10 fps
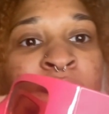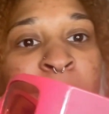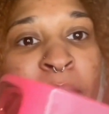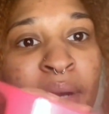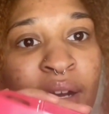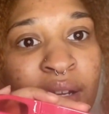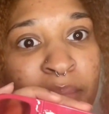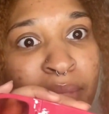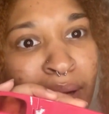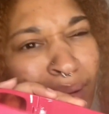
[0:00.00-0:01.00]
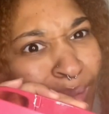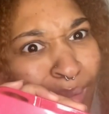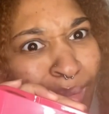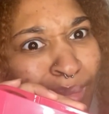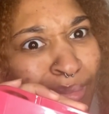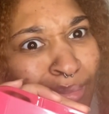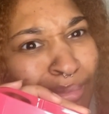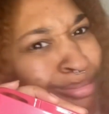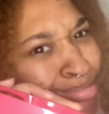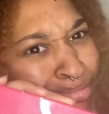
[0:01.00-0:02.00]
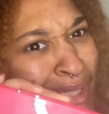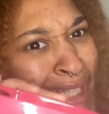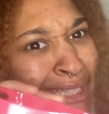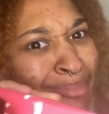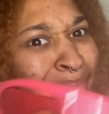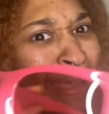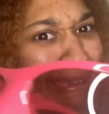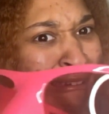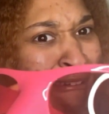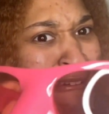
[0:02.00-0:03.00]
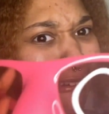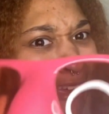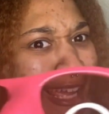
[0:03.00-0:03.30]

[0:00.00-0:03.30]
But, bro, it's pink.